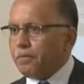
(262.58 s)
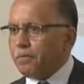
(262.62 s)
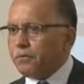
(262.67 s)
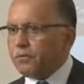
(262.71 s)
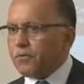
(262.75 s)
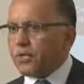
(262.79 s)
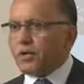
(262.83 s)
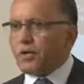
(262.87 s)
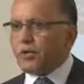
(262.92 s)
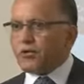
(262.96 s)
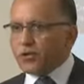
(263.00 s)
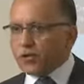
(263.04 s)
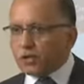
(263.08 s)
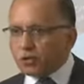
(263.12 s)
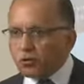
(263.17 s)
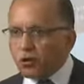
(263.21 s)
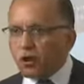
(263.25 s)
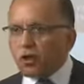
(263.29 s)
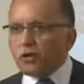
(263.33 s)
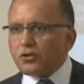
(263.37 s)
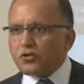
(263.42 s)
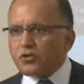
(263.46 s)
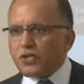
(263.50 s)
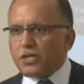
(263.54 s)
They are a
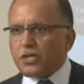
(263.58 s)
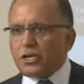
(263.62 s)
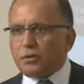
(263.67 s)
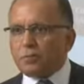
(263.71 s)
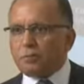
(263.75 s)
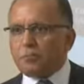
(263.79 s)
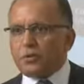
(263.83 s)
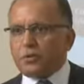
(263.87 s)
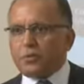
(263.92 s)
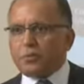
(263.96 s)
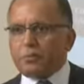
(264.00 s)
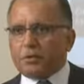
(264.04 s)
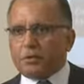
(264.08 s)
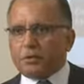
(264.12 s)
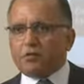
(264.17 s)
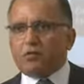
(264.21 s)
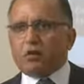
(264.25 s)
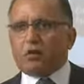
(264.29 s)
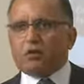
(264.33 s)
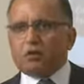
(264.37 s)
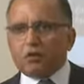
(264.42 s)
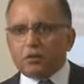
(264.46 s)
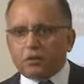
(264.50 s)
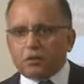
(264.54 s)
technology company, but
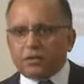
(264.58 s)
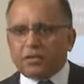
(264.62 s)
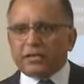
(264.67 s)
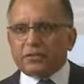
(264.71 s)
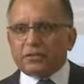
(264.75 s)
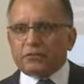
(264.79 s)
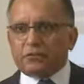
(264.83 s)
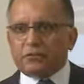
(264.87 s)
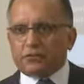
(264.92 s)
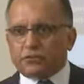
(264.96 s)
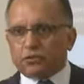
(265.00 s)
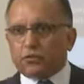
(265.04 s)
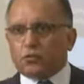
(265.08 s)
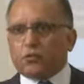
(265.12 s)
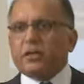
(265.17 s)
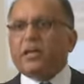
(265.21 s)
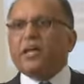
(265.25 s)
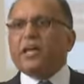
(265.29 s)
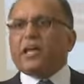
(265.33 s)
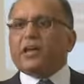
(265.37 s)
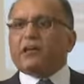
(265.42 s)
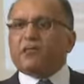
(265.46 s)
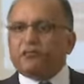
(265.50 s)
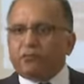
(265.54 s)
not linked to
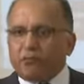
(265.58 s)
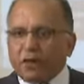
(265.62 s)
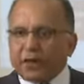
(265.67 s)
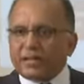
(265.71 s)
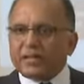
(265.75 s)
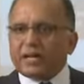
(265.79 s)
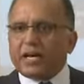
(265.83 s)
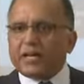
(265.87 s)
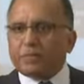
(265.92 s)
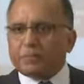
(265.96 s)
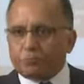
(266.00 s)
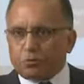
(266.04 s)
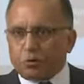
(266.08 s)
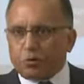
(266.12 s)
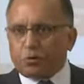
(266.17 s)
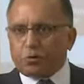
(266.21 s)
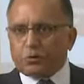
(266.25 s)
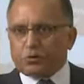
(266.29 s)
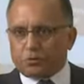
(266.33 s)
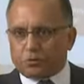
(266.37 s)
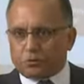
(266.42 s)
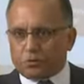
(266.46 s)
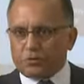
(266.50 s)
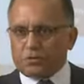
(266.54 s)
a finite
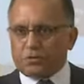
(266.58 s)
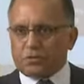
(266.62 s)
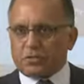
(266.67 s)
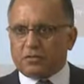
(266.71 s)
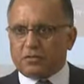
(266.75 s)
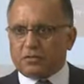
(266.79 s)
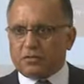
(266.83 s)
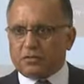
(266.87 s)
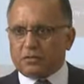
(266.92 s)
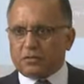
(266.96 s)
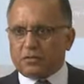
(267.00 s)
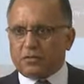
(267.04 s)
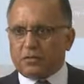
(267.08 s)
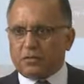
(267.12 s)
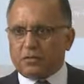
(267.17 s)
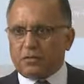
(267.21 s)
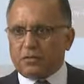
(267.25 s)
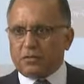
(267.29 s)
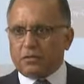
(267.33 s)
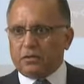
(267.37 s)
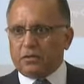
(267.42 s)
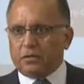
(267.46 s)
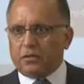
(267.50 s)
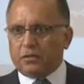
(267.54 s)
product or a service.
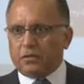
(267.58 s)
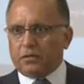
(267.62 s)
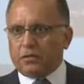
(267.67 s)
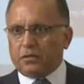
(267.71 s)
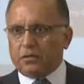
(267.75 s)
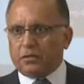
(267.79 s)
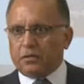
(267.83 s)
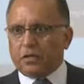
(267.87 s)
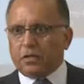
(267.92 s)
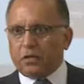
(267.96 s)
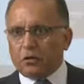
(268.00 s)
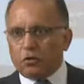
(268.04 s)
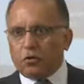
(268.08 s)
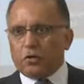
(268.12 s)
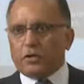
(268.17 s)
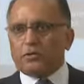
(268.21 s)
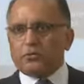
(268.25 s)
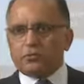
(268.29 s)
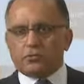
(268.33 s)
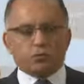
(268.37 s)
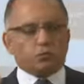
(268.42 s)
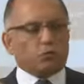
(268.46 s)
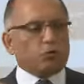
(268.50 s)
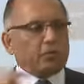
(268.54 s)
They are
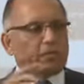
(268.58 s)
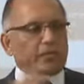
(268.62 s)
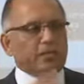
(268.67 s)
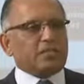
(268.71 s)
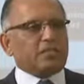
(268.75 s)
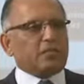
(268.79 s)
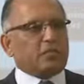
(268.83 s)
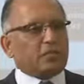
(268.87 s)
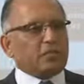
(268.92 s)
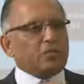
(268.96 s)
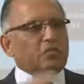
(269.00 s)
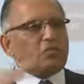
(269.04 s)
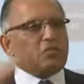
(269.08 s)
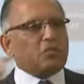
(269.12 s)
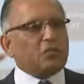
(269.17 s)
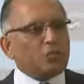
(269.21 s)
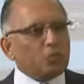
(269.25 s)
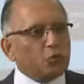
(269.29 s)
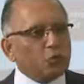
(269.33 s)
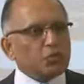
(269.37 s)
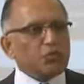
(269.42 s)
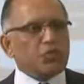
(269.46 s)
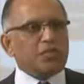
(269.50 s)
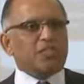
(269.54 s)
linked to a certain
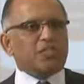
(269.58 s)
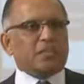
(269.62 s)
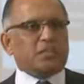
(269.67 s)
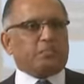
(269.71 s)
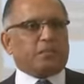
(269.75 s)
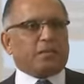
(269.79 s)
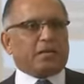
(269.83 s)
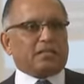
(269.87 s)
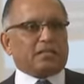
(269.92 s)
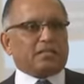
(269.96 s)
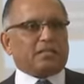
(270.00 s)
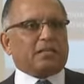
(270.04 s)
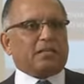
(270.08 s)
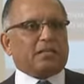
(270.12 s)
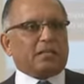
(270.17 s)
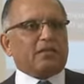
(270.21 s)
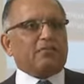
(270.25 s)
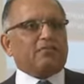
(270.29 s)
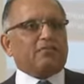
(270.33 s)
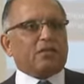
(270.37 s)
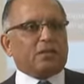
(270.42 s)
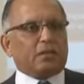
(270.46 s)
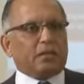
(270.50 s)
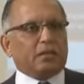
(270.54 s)
solution space that they
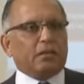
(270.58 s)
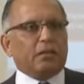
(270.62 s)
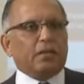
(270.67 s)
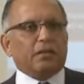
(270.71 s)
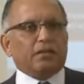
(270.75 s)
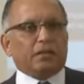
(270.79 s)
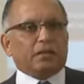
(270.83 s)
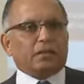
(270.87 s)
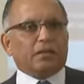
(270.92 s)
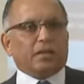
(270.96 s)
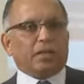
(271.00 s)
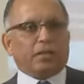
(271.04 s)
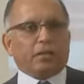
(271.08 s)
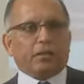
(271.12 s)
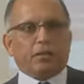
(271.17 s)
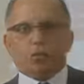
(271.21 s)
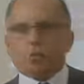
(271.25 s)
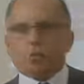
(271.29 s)
feel that they can